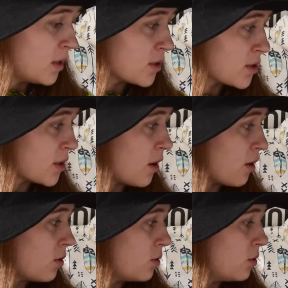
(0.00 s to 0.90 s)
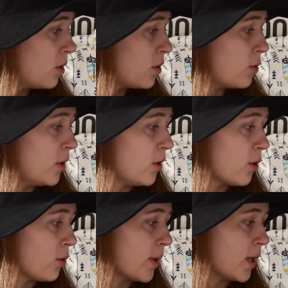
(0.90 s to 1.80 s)
So where
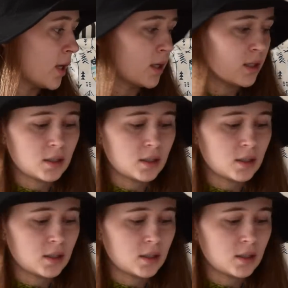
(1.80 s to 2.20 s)
were we?